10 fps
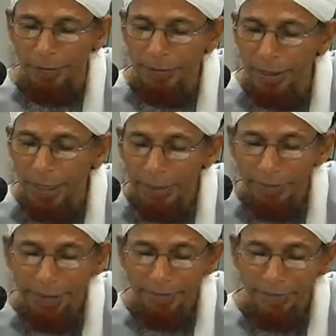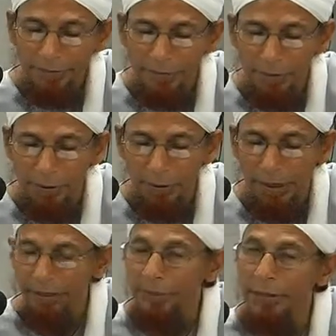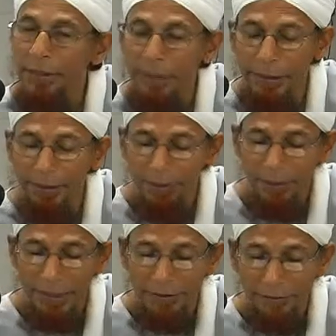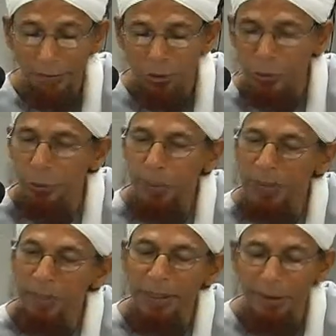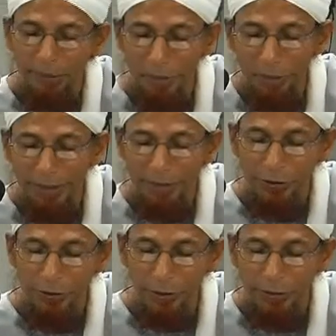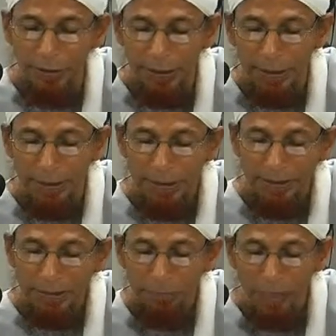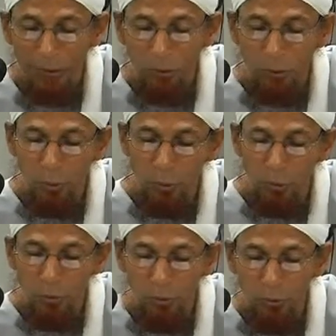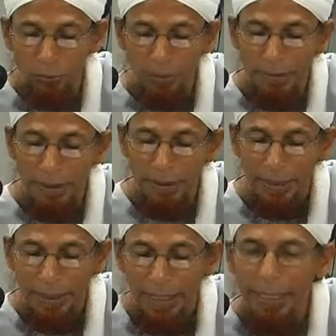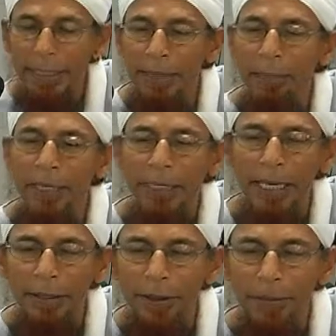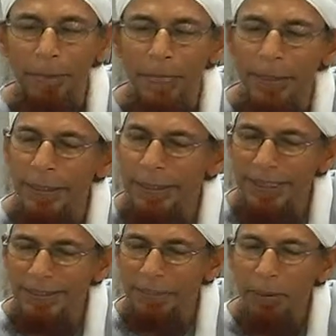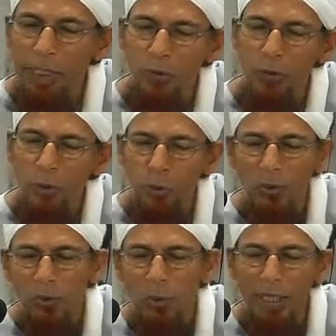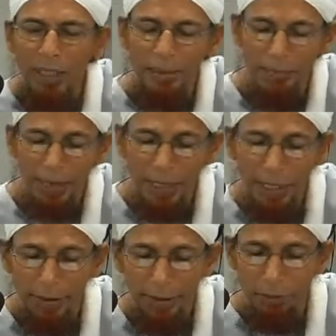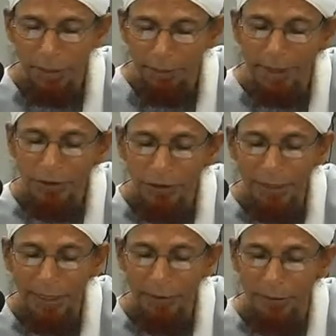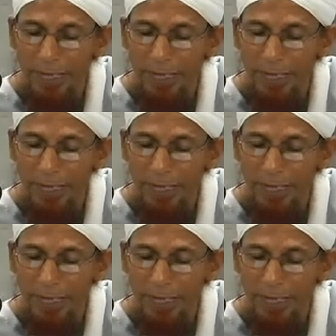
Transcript: The hadith is the dalil for that, which we will speak about later on. Isbagul wudu alal makare. Isbagul wudu alal makare. We'll mention that.